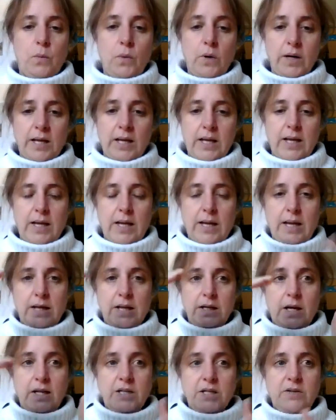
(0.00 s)
working
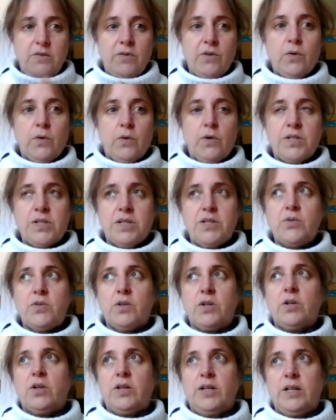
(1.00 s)
in a different order
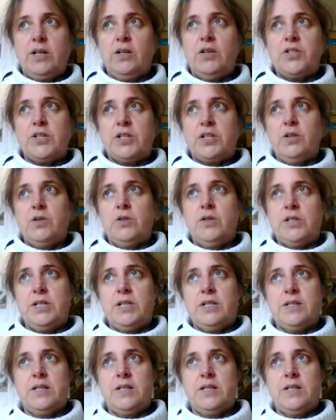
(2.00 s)
to a chronological order.